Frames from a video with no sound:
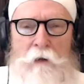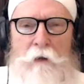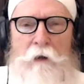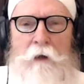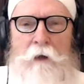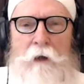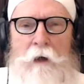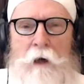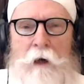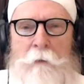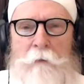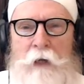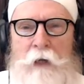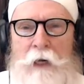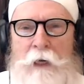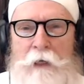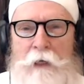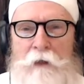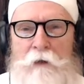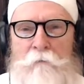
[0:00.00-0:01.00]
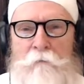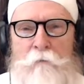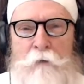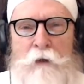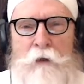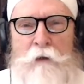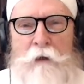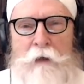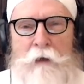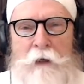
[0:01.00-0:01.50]
I'm getting
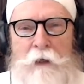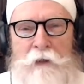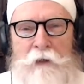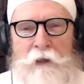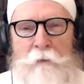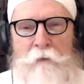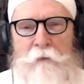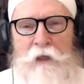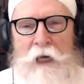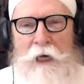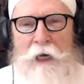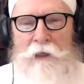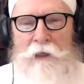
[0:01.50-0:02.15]
some text